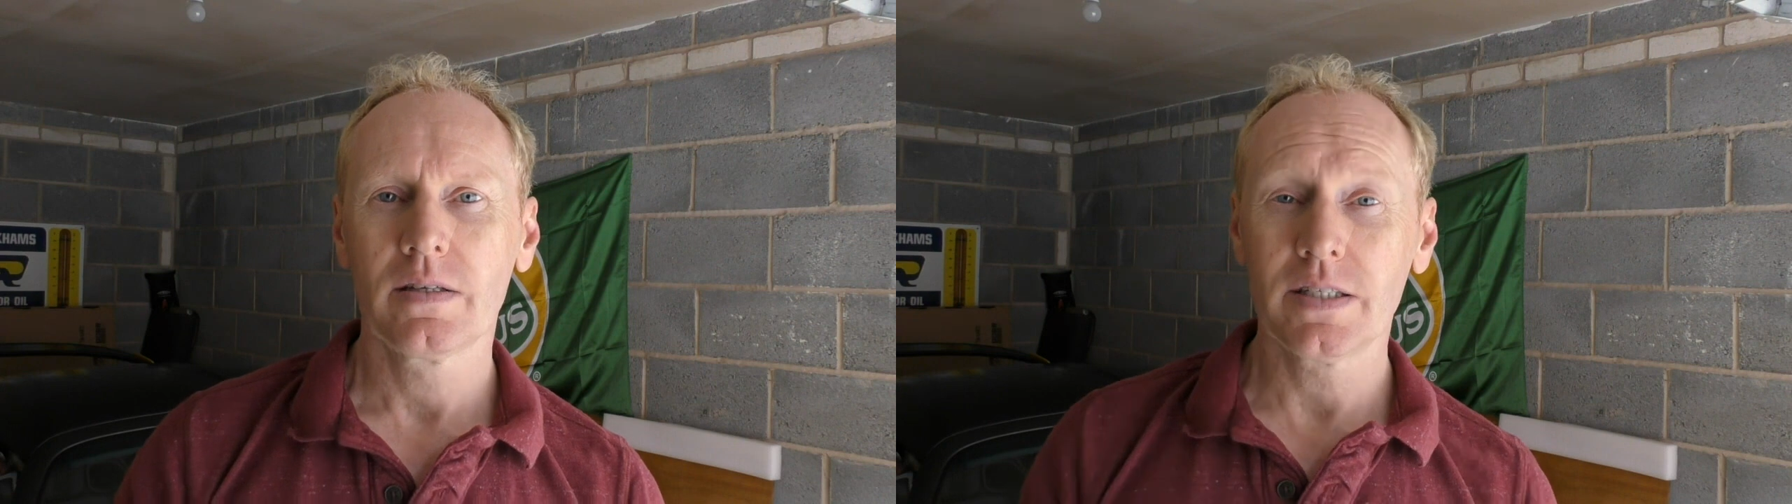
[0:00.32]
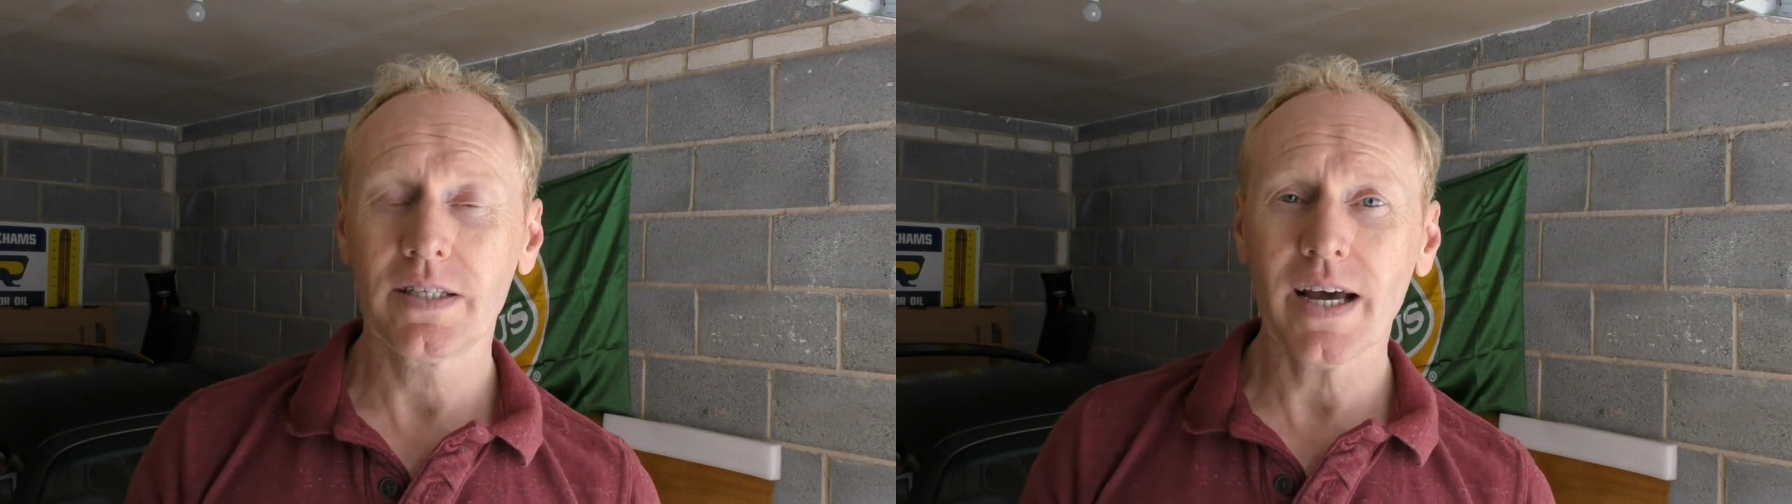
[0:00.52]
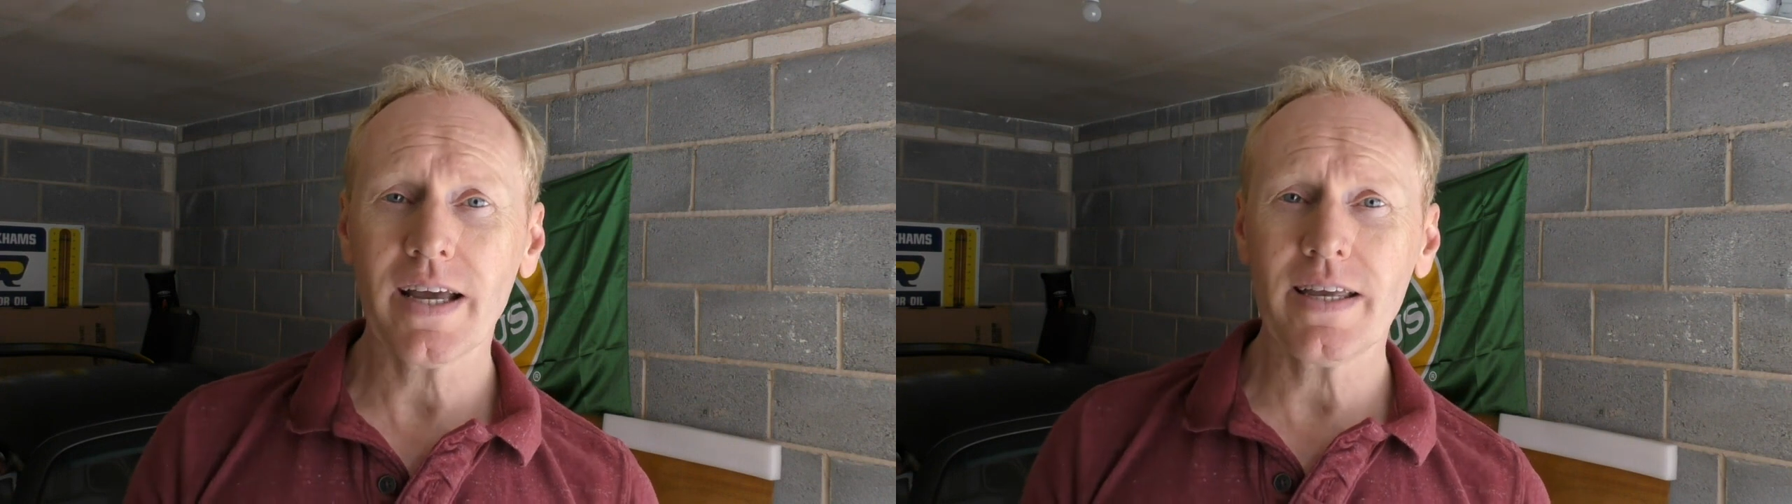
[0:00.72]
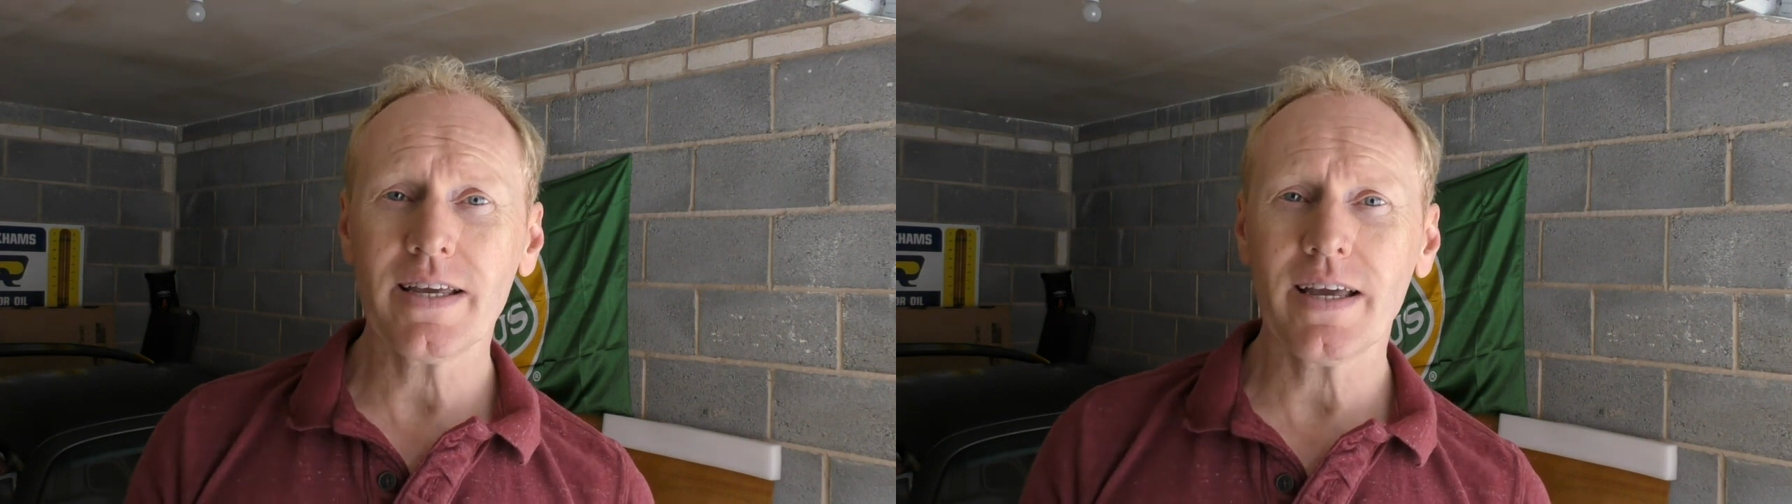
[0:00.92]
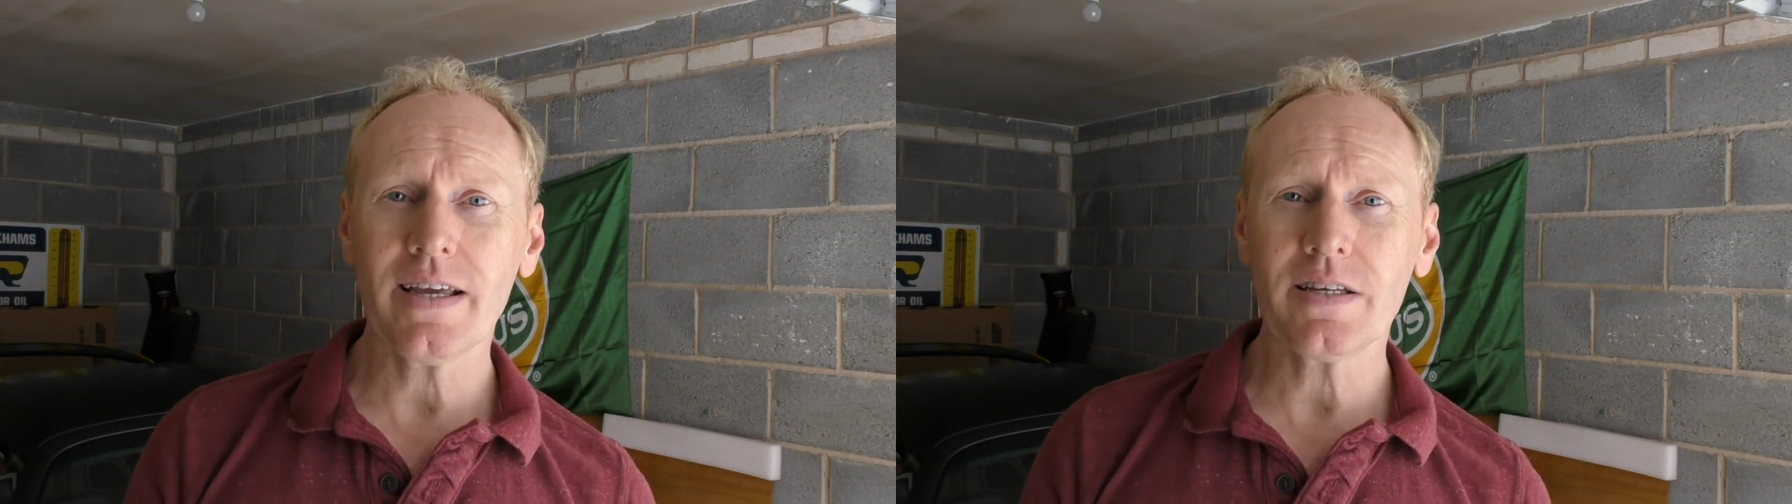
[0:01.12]
Today
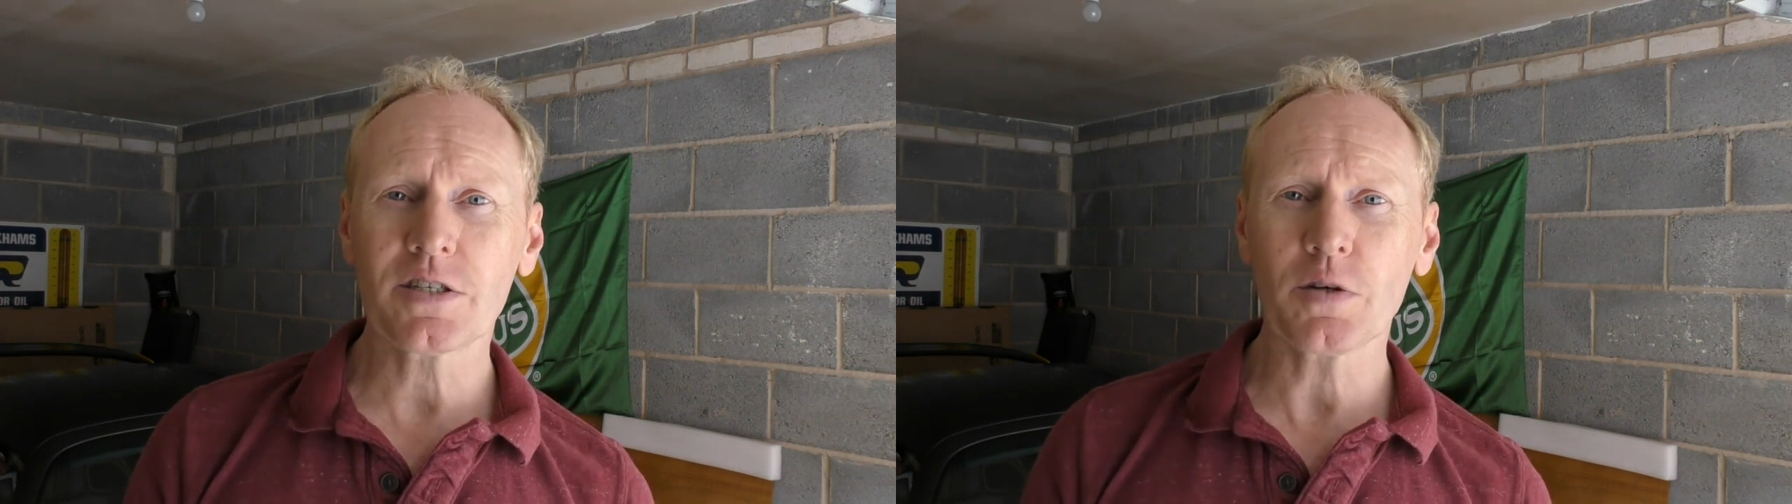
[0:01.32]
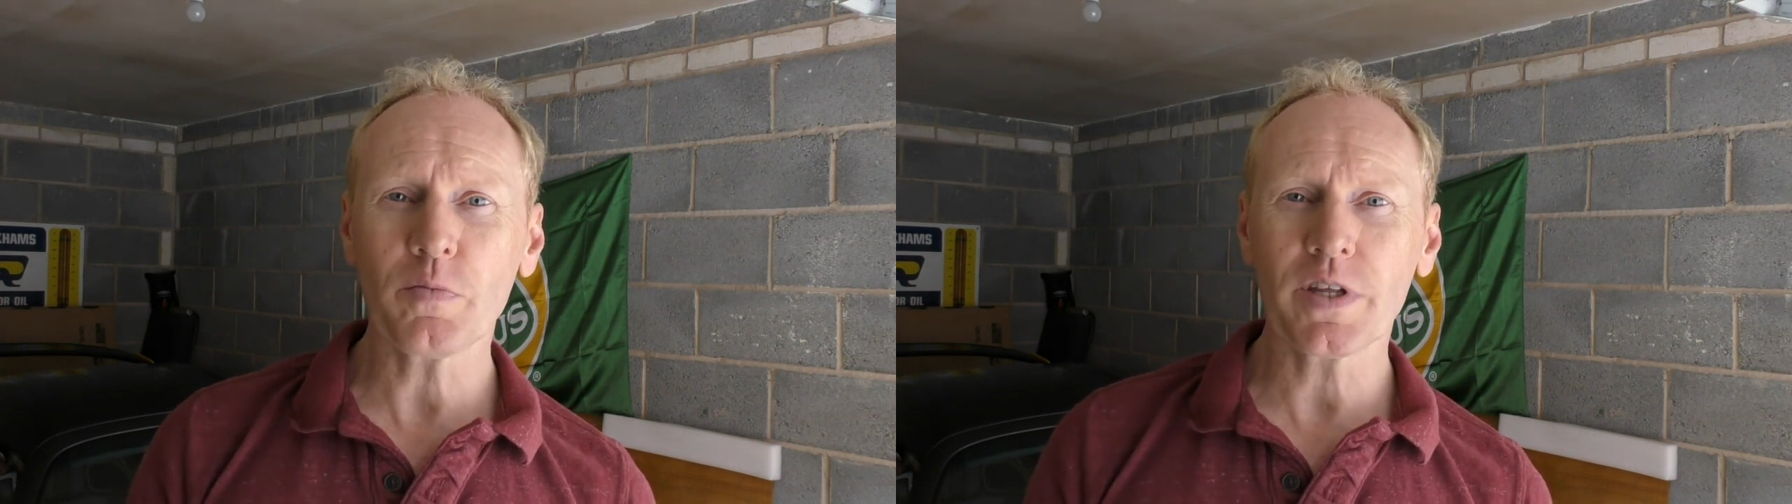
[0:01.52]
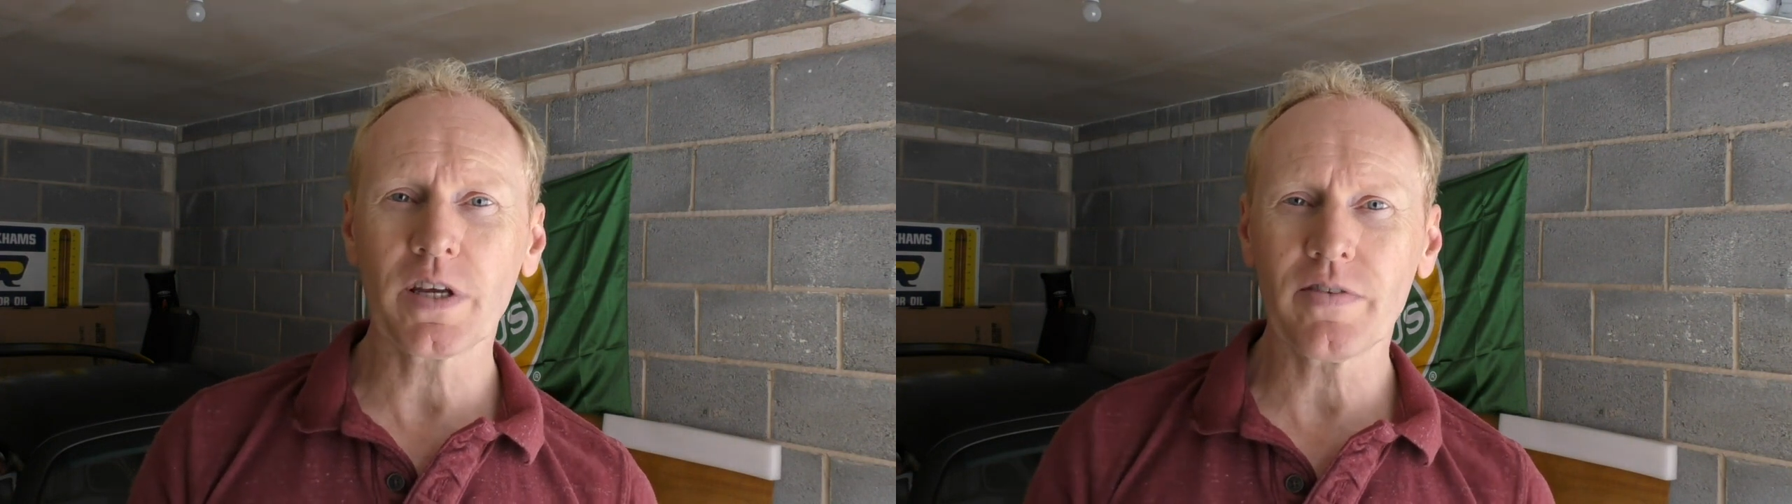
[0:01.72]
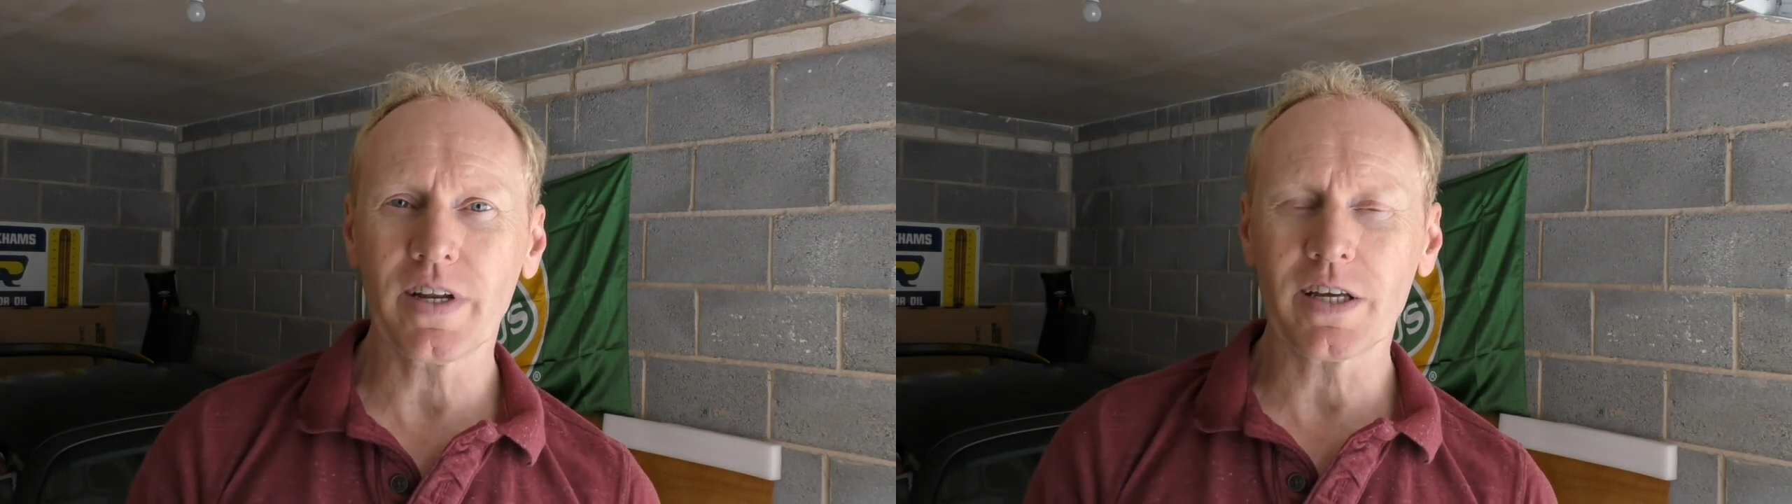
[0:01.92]
is something of an